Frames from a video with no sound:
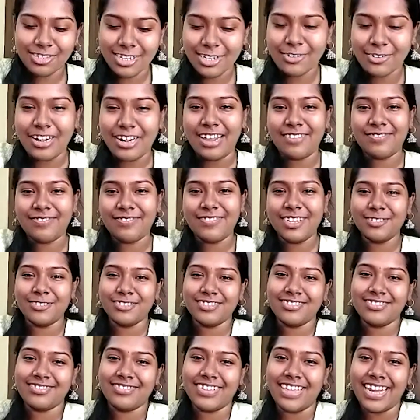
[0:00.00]
sir, good
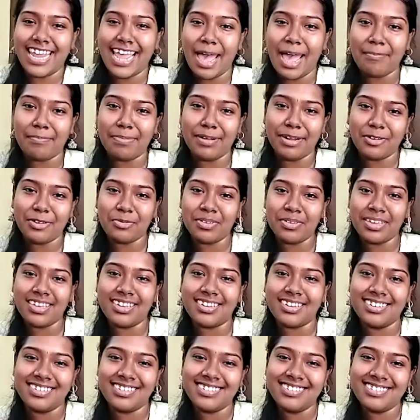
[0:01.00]
afternoon. Very happy to be
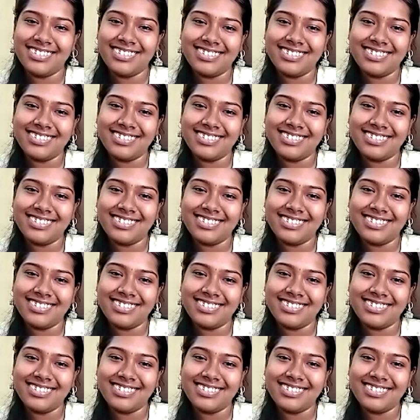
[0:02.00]
here.